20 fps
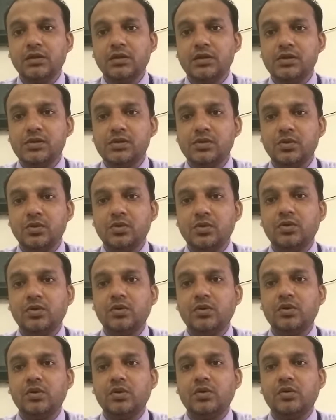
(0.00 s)
So
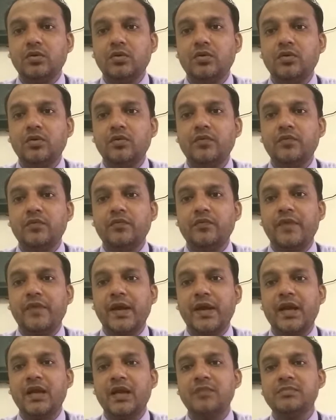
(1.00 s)

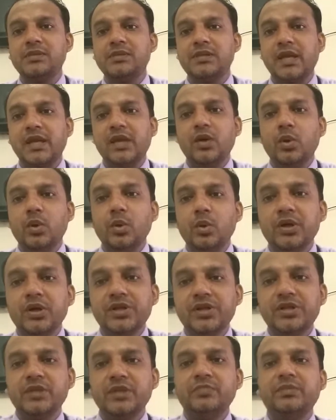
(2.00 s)
when I'm saying
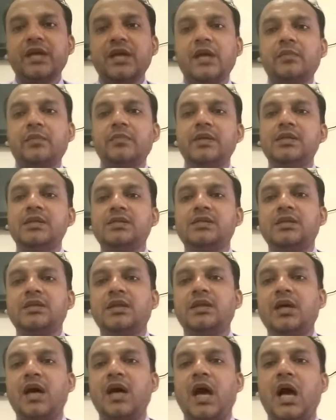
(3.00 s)
ownership, that means
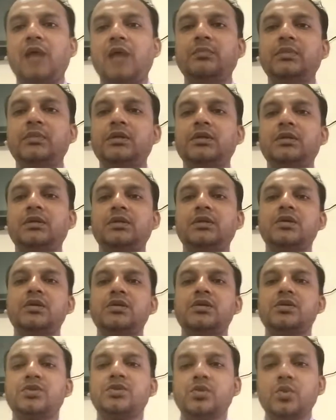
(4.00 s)
I'm a
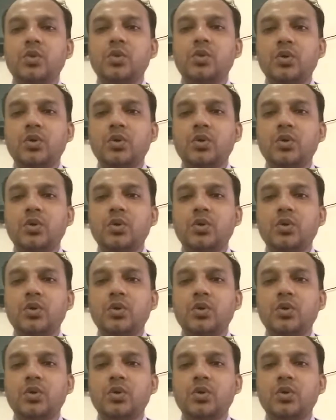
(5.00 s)
sole